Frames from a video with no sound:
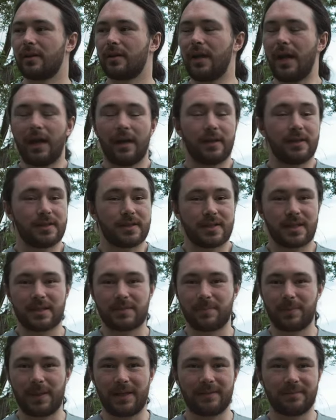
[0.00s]
yeah it's
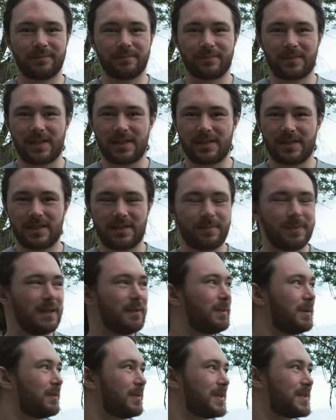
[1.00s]
just been it's just been a
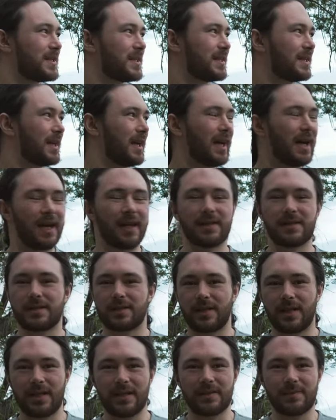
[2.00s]
bit busy
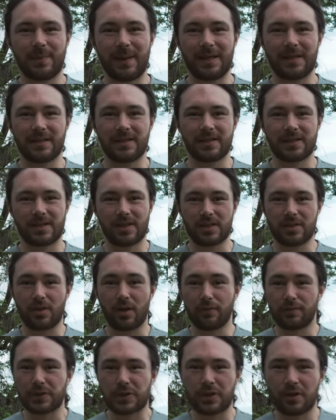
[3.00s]
and it's been just
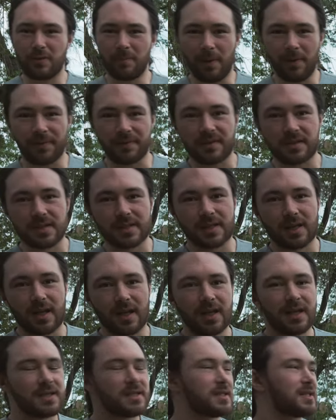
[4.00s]
over two months
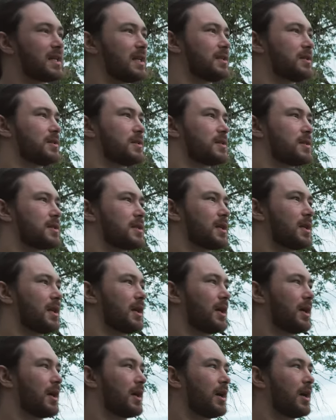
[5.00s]
since
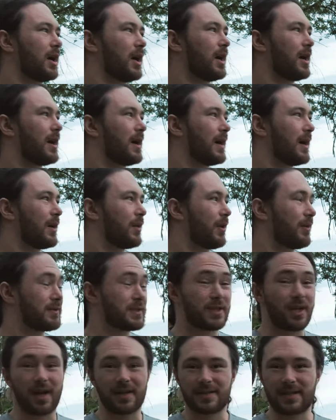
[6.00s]
uh, I've
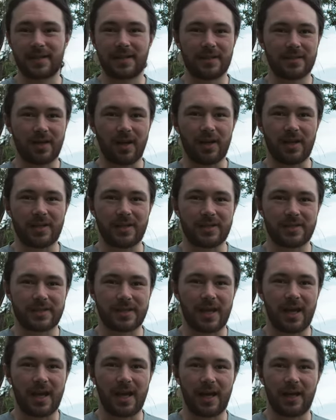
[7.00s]
started the diet
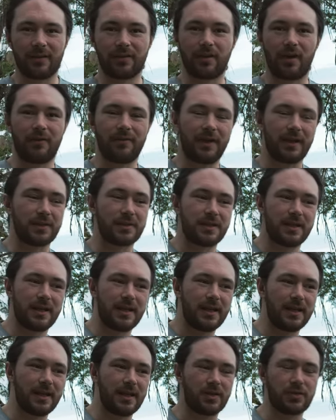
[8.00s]
and I've
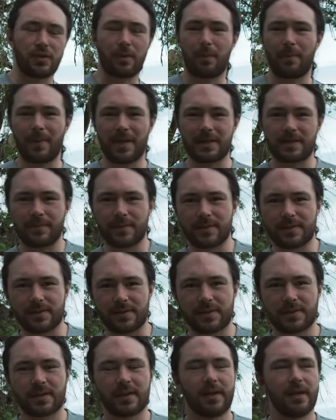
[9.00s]
actually I took my
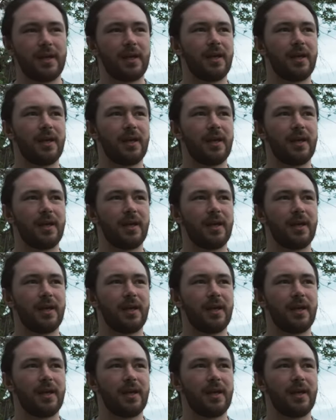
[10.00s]
measurements